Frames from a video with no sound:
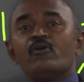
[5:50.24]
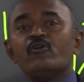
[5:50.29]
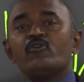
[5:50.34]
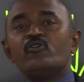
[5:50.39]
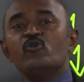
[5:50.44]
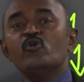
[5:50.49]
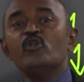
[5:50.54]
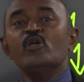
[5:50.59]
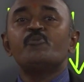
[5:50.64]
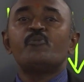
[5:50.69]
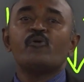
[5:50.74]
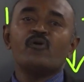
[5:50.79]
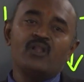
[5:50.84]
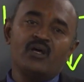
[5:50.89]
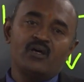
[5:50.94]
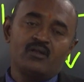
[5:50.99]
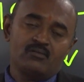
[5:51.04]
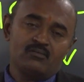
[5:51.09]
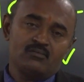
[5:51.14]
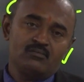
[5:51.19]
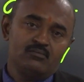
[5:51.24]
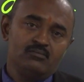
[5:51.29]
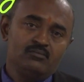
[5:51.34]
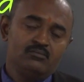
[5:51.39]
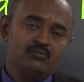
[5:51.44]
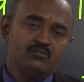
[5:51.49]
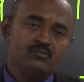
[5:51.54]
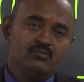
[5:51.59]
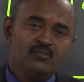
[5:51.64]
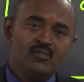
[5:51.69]
unipolar
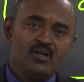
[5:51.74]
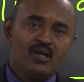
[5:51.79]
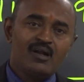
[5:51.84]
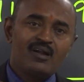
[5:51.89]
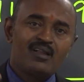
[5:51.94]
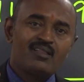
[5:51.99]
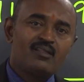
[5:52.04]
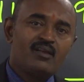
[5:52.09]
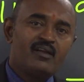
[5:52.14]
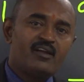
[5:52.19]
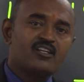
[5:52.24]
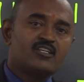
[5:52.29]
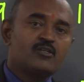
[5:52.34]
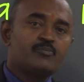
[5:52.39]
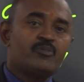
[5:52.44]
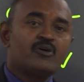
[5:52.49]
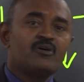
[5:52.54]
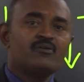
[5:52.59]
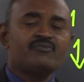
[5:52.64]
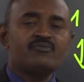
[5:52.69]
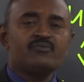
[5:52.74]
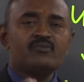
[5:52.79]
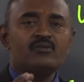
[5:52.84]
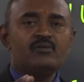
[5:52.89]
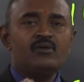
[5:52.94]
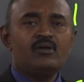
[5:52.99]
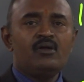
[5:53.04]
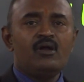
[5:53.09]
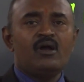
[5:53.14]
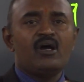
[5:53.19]
under the leadership of
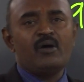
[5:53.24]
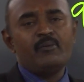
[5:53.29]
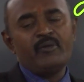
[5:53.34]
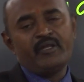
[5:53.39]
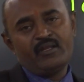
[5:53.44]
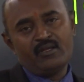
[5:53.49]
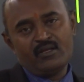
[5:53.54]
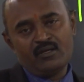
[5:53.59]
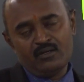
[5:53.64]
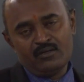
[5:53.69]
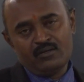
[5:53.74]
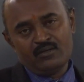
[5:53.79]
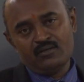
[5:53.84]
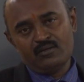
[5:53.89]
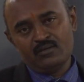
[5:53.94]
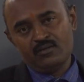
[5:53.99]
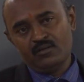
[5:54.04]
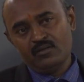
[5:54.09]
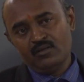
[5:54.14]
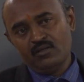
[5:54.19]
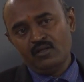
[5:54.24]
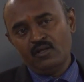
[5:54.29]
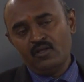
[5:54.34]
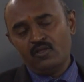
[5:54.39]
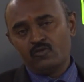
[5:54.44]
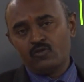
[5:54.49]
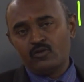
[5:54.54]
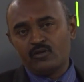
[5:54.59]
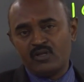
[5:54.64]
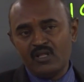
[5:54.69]
America.
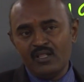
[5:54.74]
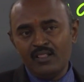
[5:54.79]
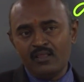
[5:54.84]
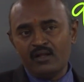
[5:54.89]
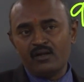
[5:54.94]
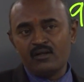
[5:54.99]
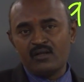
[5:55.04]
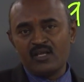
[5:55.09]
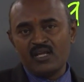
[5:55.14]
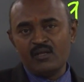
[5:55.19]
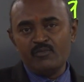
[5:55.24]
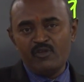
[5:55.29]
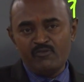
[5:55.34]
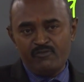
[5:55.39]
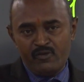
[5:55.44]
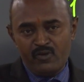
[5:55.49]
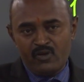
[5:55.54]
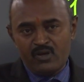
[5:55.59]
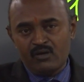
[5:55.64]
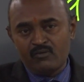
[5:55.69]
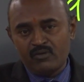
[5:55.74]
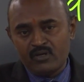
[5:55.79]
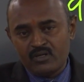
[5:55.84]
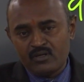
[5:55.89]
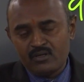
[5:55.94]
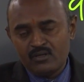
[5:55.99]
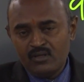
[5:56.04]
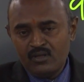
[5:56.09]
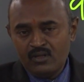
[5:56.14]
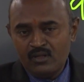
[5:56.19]
So till that time, if you
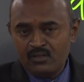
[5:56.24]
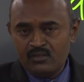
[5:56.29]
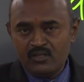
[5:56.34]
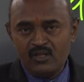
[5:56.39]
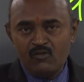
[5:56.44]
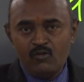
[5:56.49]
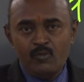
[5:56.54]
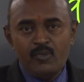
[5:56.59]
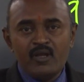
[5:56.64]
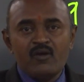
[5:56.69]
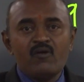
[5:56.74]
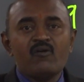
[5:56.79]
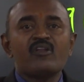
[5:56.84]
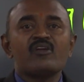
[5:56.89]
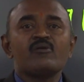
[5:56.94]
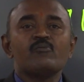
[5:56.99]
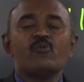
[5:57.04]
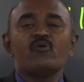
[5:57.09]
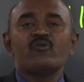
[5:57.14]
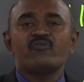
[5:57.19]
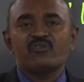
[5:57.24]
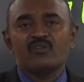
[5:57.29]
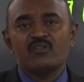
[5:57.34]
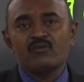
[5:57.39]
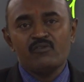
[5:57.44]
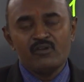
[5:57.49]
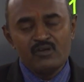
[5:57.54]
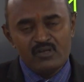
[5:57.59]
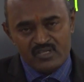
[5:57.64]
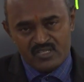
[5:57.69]
cover, then you'll be covering most of the
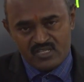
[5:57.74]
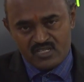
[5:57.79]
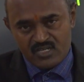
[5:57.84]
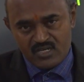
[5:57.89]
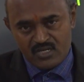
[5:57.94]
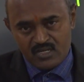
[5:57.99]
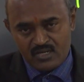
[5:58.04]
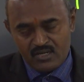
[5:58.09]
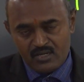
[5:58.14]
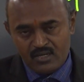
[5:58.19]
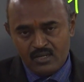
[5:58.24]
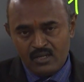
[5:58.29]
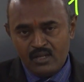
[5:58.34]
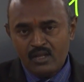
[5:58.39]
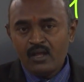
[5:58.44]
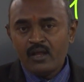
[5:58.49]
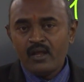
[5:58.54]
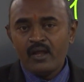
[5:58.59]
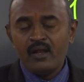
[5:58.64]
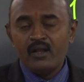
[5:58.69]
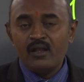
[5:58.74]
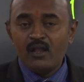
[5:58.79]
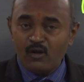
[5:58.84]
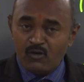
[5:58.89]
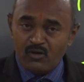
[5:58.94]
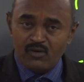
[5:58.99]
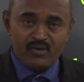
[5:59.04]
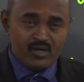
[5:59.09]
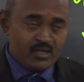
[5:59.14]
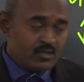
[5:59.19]
world history. And
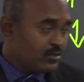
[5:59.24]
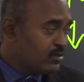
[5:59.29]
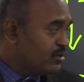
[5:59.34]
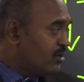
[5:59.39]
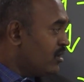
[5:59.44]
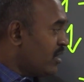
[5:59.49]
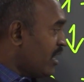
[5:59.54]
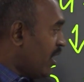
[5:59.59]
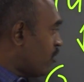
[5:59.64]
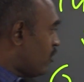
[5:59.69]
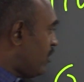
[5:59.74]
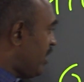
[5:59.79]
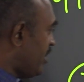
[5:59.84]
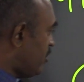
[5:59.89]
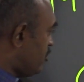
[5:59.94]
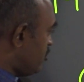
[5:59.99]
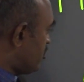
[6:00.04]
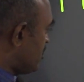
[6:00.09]
however, I would like to